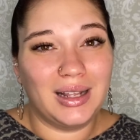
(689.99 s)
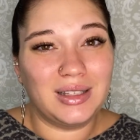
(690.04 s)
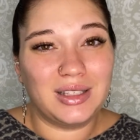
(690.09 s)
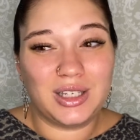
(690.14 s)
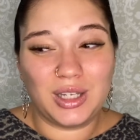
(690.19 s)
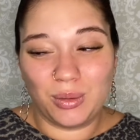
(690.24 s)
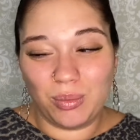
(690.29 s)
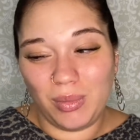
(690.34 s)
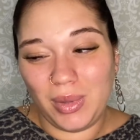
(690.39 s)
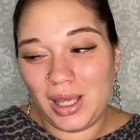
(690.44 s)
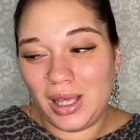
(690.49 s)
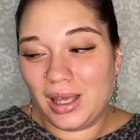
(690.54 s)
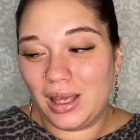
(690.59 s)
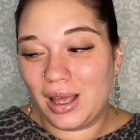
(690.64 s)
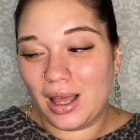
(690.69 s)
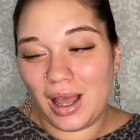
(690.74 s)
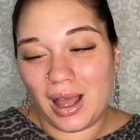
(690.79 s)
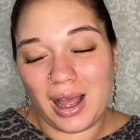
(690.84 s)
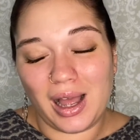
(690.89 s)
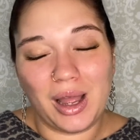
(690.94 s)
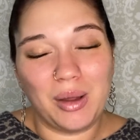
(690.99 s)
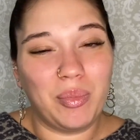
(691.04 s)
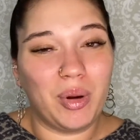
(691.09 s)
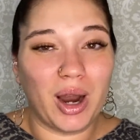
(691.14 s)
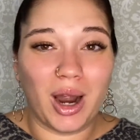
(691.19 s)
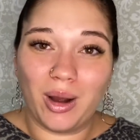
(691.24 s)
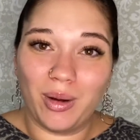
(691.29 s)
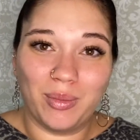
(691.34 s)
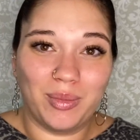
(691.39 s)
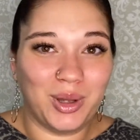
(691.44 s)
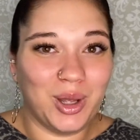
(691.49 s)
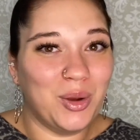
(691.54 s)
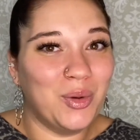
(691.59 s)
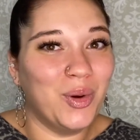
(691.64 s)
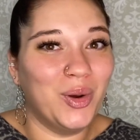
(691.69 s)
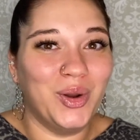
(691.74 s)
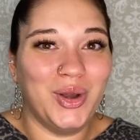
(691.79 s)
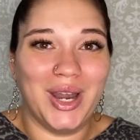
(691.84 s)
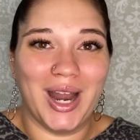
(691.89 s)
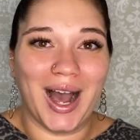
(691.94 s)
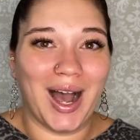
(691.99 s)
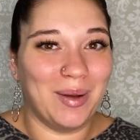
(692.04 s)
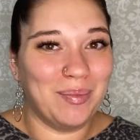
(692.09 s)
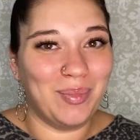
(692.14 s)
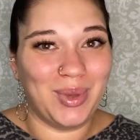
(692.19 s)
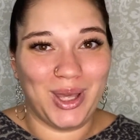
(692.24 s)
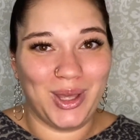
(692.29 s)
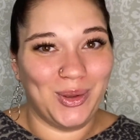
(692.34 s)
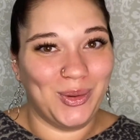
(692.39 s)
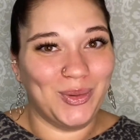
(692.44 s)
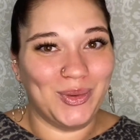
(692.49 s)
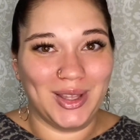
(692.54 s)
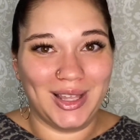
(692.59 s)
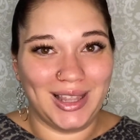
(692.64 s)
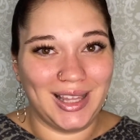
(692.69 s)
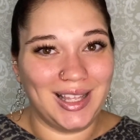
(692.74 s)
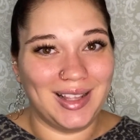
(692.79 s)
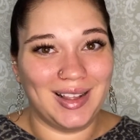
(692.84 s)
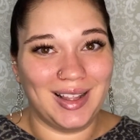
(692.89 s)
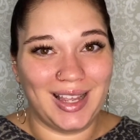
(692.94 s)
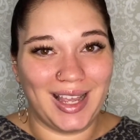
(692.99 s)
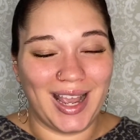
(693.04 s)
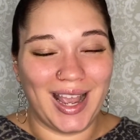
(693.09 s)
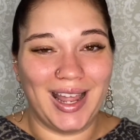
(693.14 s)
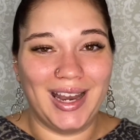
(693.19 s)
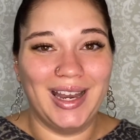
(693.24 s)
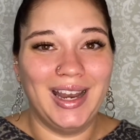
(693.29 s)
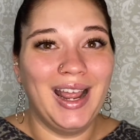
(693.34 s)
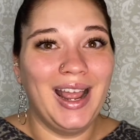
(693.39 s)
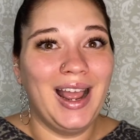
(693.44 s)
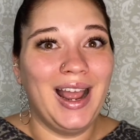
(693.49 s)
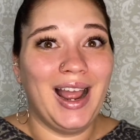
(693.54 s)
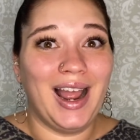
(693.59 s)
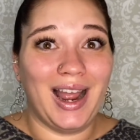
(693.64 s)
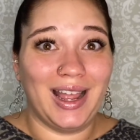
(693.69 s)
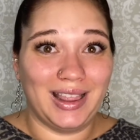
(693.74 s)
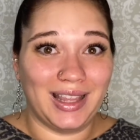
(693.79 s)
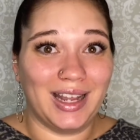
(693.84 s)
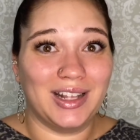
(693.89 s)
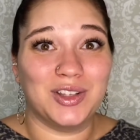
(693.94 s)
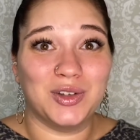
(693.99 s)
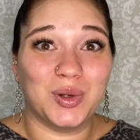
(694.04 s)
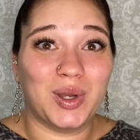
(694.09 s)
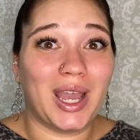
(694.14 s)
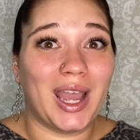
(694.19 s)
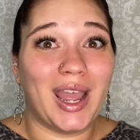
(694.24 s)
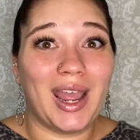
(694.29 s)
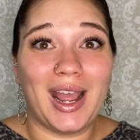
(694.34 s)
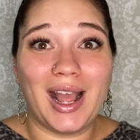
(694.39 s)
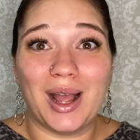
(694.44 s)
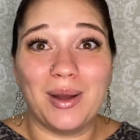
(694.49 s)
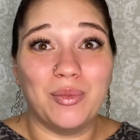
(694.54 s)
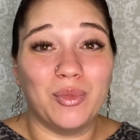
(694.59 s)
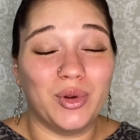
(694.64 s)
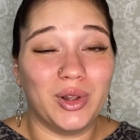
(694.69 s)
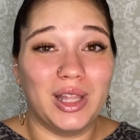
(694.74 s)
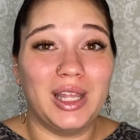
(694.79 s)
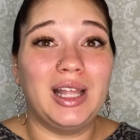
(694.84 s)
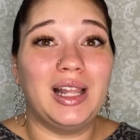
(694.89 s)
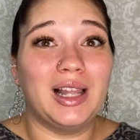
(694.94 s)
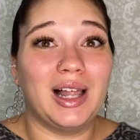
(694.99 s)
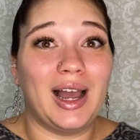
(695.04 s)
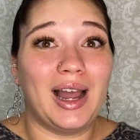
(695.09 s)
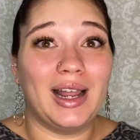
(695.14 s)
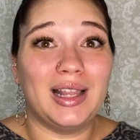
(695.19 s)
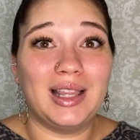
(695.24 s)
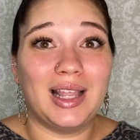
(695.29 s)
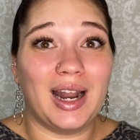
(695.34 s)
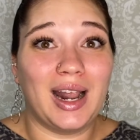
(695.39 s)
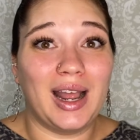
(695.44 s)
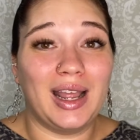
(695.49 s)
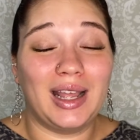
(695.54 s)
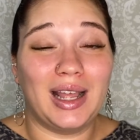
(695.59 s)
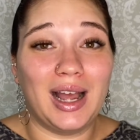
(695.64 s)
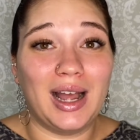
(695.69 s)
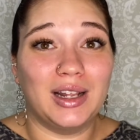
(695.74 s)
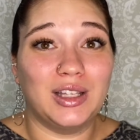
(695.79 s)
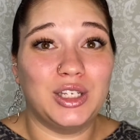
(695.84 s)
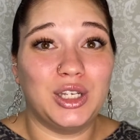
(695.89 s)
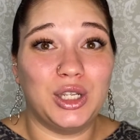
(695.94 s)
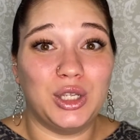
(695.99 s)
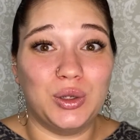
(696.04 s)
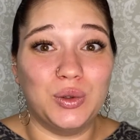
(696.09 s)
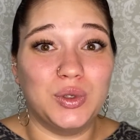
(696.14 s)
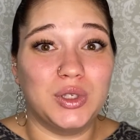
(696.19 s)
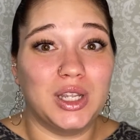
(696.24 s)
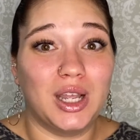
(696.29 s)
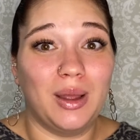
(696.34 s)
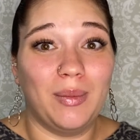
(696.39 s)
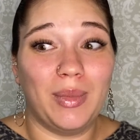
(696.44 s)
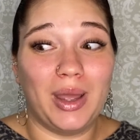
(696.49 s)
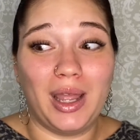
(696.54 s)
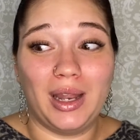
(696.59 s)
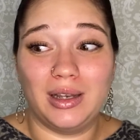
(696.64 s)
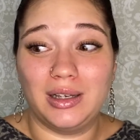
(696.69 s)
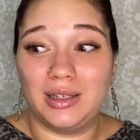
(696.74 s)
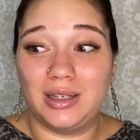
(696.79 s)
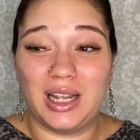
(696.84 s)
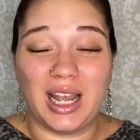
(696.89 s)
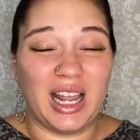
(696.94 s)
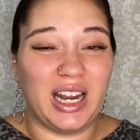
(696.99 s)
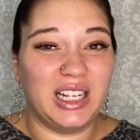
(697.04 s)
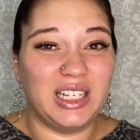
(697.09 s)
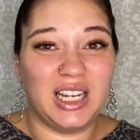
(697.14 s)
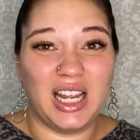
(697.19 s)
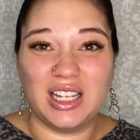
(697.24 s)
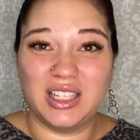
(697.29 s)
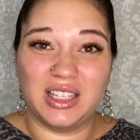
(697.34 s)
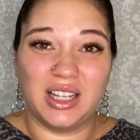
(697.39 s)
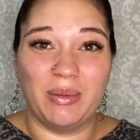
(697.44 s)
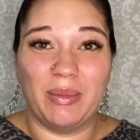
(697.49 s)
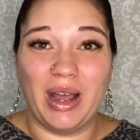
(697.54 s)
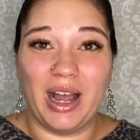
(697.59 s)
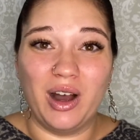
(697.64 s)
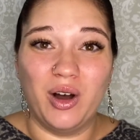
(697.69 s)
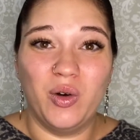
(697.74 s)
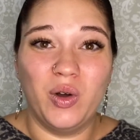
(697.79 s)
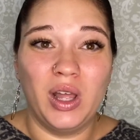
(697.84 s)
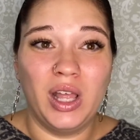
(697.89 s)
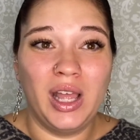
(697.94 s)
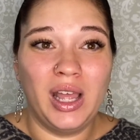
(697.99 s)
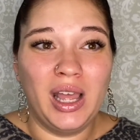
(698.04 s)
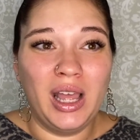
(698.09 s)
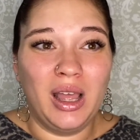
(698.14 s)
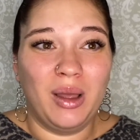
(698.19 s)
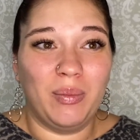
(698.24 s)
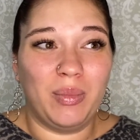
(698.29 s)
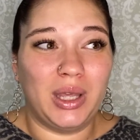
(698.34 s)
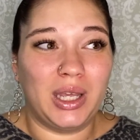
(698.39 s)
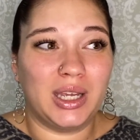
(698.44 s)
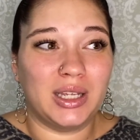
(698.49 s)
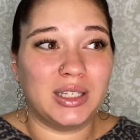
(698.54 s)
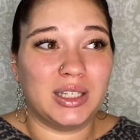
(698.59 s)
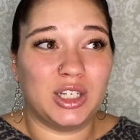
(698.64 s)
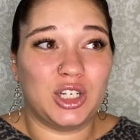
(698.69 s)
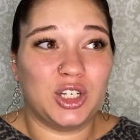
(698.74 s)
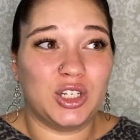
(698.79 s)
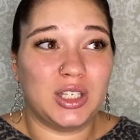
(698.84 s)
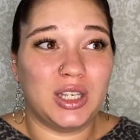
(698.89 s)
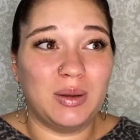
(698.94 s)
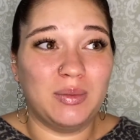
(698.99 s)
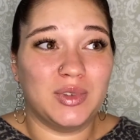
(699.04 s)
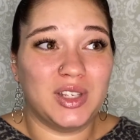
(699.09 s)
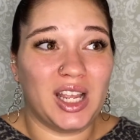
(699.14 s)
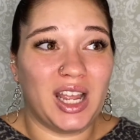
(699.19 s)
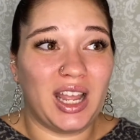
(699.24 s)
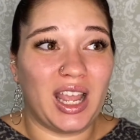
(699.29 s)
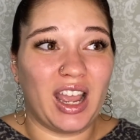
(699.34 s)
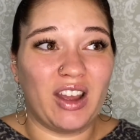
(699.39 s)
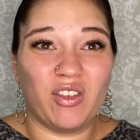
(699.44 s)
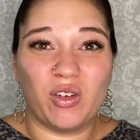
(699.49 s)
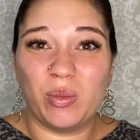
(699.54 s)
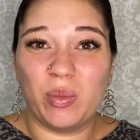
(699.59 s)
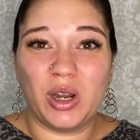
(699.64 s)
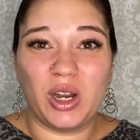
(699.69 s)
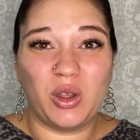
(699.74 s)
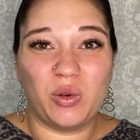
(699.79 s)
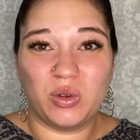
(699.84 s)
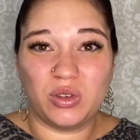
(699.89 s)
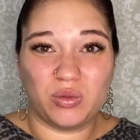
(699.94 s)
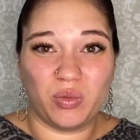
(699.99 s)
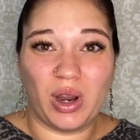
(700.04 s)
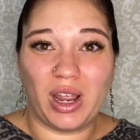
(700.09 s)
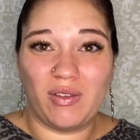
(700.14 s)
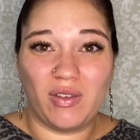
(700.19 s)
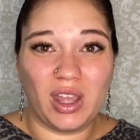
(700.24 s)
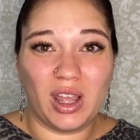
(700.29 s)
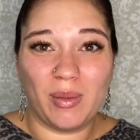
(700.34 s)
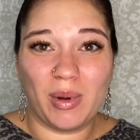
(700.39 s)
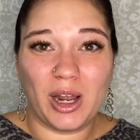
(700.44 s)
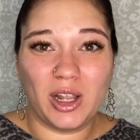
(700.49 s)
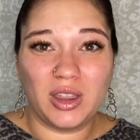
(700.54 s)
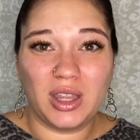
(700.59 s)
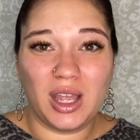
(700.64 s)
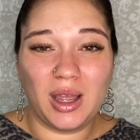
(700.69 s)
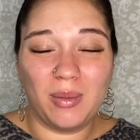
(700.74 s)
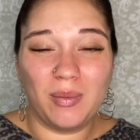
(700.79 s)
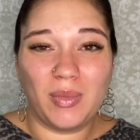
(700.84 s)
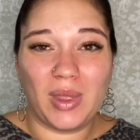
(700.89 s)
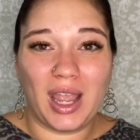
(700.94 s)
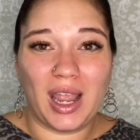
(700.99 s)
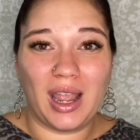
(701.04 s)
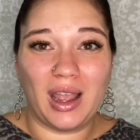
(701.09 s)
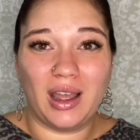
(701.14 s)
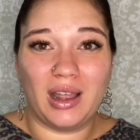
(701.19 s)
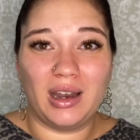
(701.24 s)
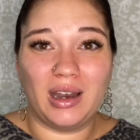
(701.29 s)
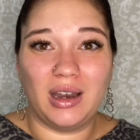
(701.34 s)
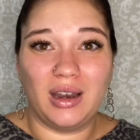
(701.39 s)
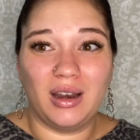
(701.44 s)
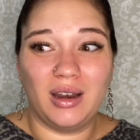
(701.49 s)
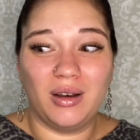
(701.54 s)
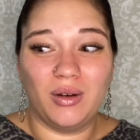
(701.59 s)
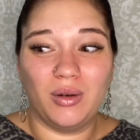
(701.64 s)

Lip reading: to me, I probably will not be using these again, and that's okay. I'm really glad that I got to use them and kind of test them out, because it just seems like everybody was raving about them, and